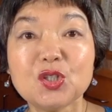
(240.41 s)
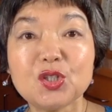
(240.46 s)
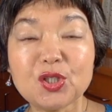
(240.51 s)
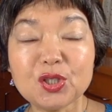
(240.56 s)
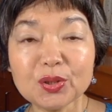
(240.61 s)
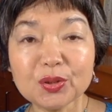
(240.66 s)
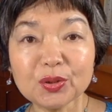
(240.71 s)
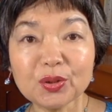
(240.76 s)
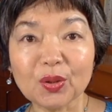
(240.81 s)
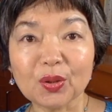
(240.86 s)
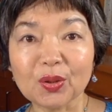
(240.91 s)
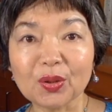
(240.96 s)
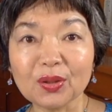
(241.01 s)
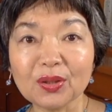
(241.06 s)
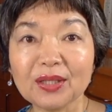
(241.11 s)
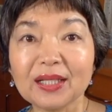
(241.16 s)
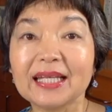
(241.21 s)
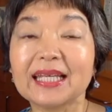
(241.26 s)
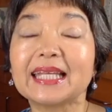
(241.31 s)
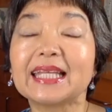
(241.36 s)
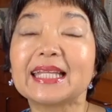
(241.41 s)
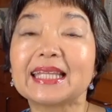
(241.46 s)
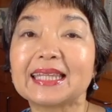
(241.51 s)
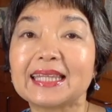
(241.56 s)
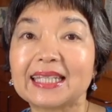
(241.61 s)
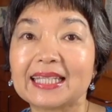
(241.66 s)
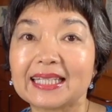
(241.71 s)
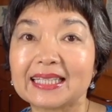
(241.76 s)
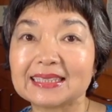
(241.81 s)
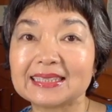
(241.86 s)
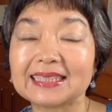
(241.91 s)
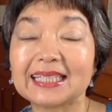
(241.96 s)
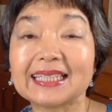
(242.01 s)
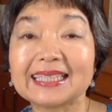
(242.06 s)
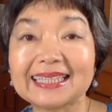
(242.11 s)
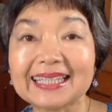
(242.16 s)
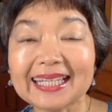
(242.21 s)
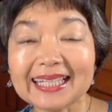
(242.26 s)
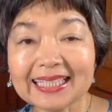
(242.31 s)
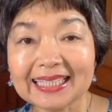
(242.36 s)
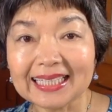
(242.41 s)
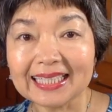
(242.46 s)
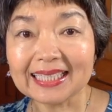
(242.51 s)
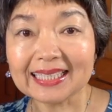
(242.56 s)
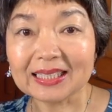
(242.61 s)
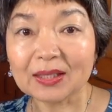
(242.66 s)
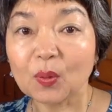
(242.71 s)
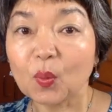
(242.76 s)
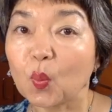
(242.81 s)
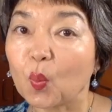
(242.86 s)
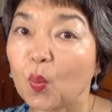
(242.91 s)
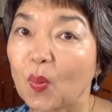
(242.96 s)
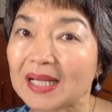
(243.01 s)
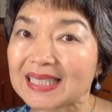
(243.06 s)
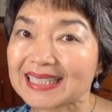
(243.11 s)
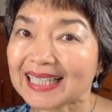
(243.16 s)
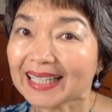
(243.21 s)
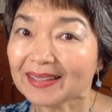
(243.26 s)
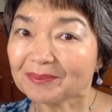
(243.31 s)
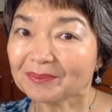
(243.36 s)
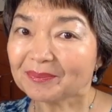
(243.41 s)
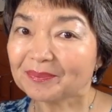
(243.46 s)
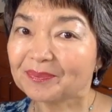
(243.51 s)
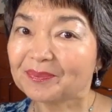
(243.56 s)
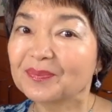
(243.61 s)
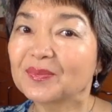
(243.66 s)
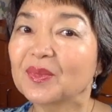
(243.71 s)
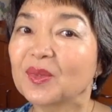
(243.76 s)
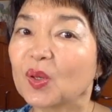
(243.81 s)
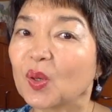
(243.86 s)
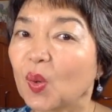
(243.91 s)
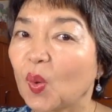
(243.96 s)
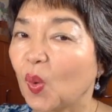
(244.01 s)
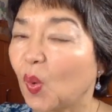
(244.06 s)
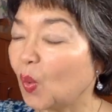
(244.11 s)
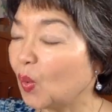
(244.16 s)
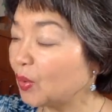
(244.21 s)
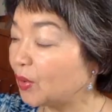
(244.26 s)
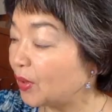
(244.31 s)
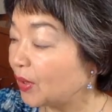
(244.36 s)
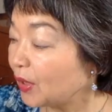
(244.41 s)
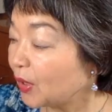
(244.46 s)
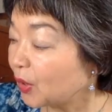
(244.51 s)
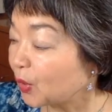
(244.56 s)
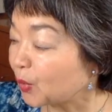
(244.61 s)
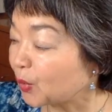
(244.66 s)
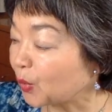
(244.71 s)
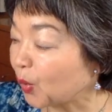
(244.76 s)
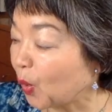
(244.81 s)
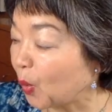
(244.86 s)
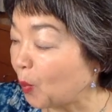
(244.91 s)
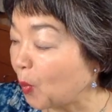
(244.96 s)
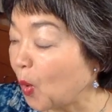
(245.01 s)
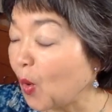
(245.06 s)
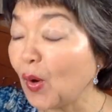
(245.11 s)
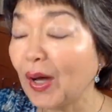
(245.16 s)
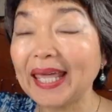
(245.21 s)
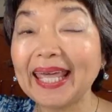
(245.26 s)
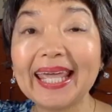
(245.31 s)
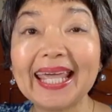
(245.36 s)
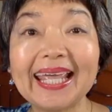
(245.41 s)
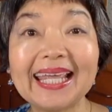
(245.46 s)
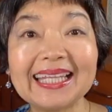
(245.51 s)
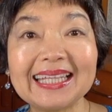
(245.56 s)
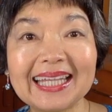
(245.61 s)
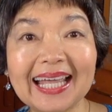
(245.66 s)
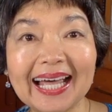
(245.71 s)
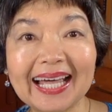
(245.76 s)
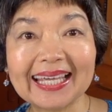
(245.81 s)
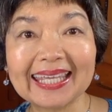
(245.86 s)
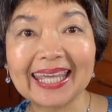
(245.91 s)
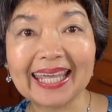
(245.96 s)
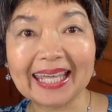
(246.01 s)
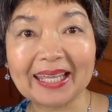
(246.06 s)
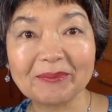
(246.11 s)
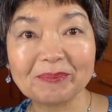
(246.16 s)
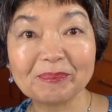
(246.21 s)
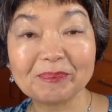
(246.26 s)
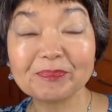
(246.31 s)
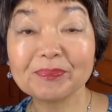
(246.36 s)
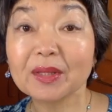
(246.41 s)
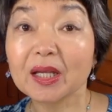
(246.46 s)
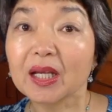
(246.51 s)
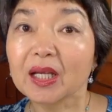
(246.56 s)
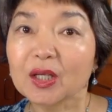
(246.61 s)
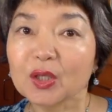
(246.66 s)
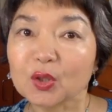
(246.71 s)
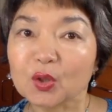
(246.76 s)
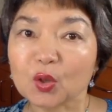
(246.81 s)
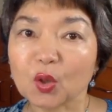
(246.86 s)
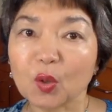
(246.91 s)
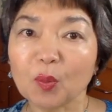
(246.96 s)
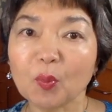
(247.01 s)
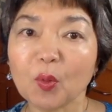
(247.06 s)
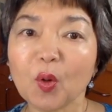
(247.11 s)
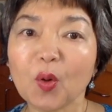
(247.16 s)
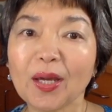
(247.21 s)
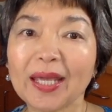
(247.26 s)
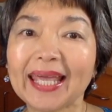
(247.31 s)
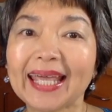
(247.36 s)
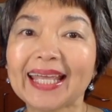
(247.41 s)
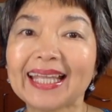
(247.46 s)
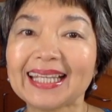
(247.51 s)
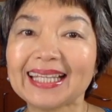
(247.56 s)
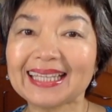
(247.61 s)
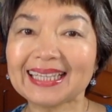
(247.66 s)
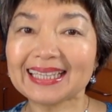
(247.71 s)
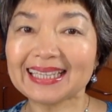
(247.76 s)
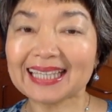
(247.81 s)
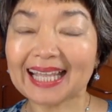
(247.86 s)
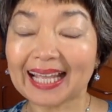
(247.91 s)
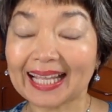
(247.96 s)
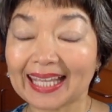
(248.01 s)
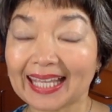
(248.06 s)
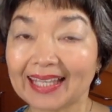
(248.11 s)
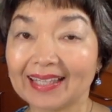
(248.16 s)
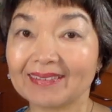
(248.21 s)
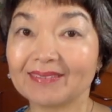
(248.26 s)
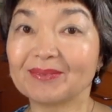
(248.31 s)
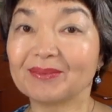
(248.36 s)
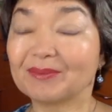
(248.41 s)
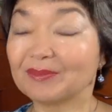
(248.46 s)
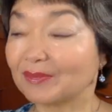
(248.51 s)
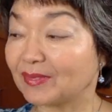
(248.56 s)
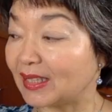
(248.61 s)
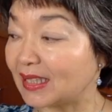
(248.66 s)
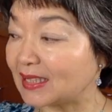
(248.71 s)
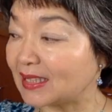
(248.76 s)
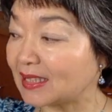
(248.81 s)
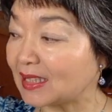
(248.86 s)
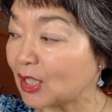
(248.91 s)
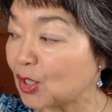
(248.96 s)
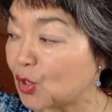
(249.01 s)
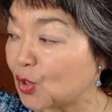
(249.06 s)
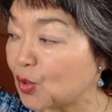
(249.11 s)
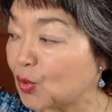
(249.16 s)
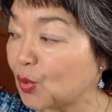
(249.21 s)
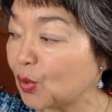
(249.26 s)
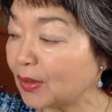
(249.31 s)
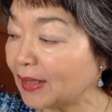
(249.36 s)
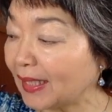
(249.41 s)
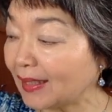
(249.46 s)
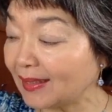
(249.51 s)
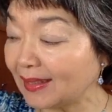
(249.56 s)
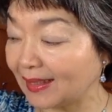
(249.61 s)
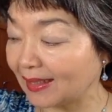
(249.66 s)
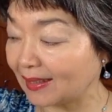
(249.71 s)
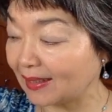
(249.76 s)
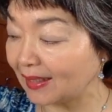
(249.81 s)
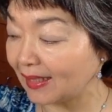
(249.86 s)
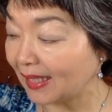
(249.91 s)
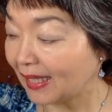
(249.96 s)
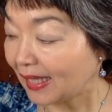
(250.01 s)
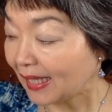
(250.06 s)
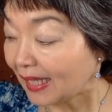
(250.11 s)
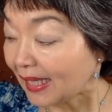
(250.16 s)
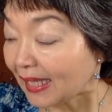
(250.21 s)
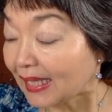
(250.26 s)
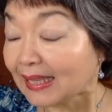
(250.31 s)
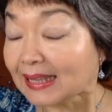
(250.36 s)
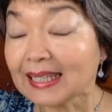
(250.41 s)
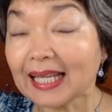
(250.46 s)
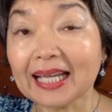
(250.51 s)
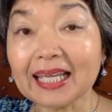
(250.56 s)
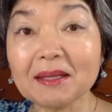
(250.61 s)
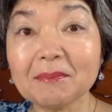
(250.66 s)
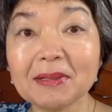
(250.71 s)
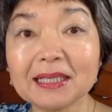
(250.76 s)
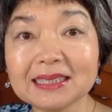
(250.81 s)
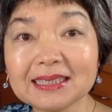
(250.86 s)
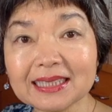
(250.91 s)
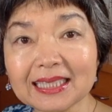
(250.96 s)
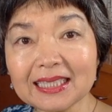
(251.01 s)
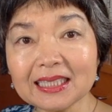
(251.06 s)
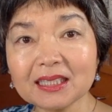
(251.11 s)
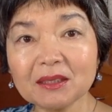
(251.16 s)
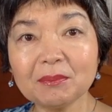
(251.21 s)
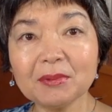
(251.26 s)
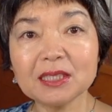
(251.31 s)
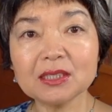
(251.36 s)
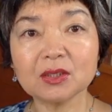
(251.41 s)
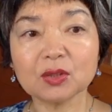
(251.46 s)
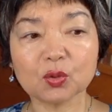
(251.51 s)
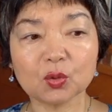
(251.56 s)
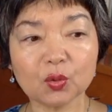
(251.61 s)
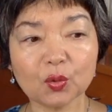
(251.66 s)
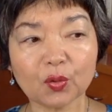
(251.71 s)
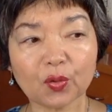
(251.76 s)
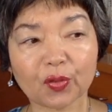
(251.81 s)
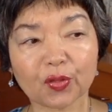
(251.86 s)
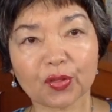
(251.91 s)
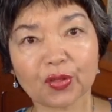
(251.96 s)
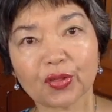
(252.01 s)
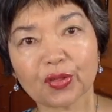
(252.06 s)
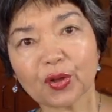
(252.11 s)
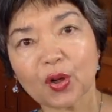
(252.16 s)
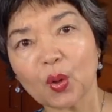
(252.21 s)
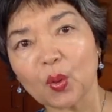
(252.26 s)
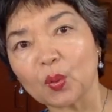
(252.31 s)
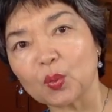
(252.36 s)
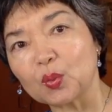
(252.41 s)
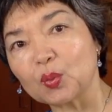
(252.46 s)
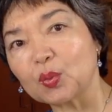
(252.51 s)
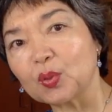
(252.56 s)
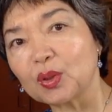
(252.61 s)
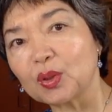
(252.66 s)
judo, there's a technique, waza, called tomoe nage. Tomoe nage. This is the judo technique. Nagemasu, it means to throw.